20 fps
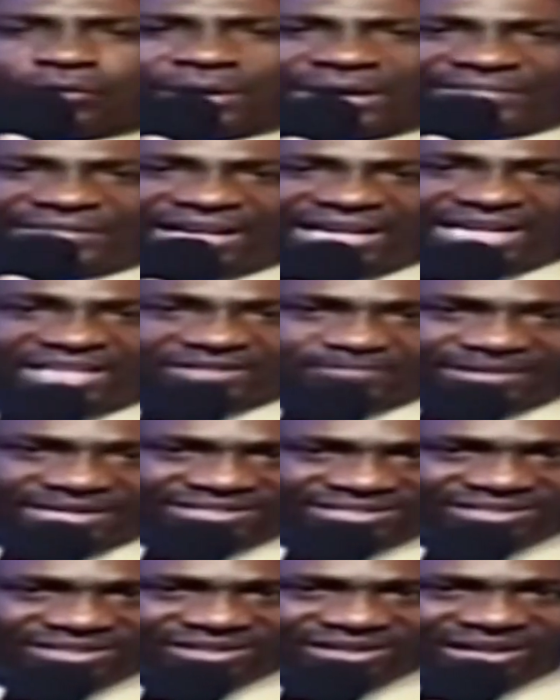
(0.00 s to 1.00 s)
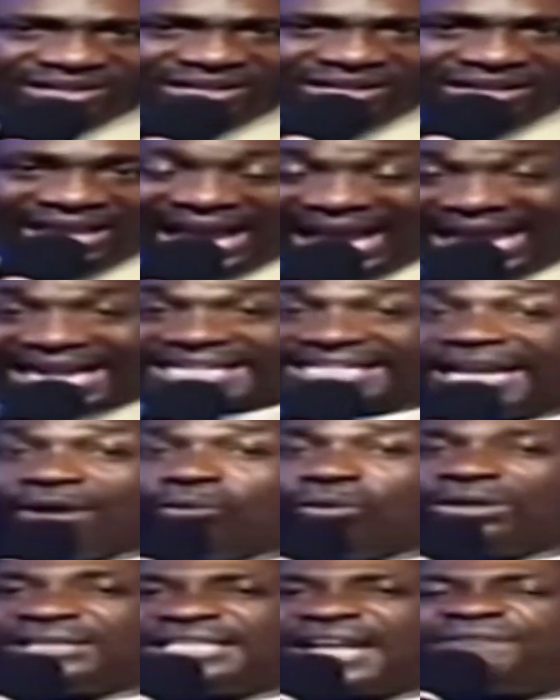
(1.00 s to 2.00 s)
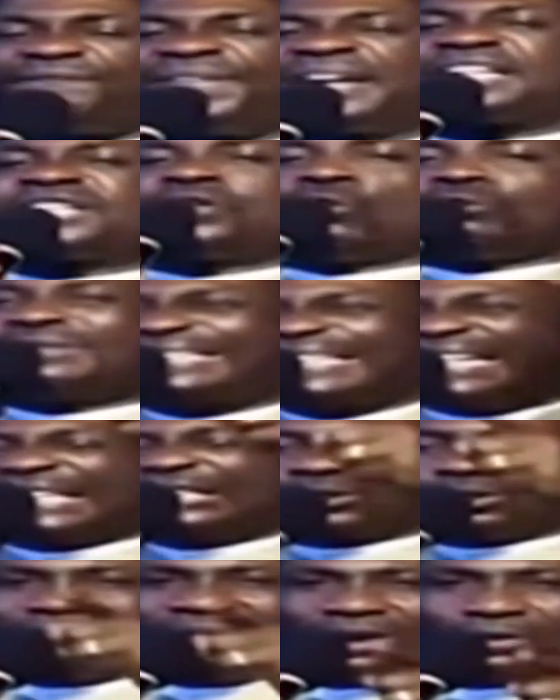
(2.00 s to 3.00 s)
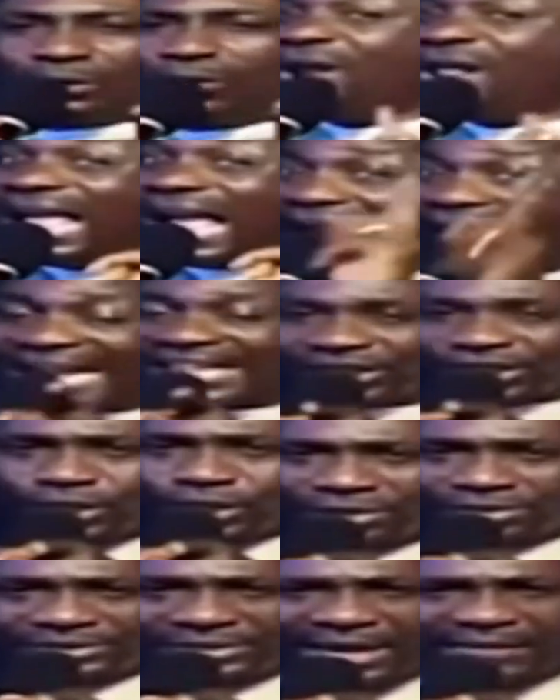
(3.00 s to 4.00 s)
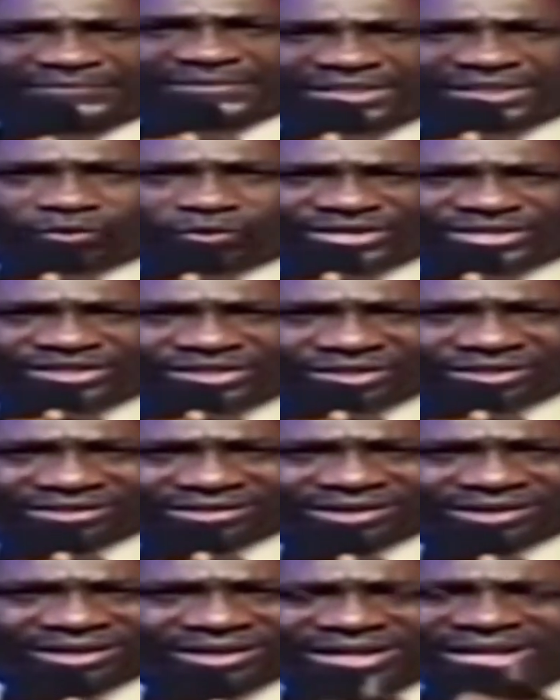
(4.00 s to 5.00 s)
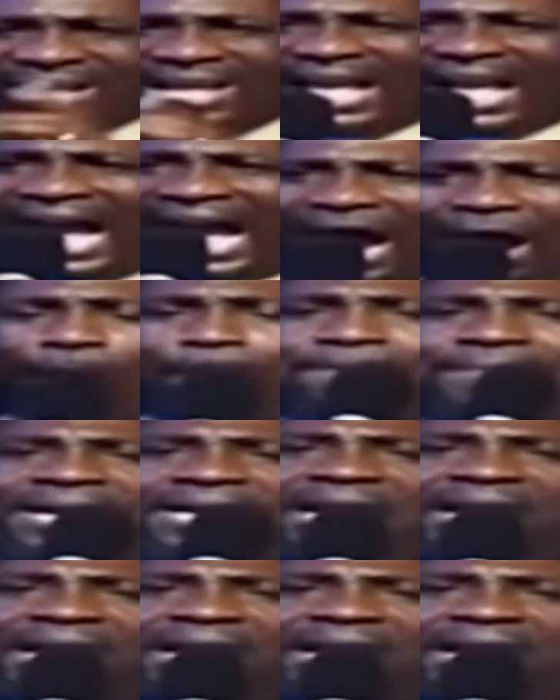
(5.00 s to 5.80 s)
if you were their age mate. And they will defeat you till tomorrow. Ask yourself this question. How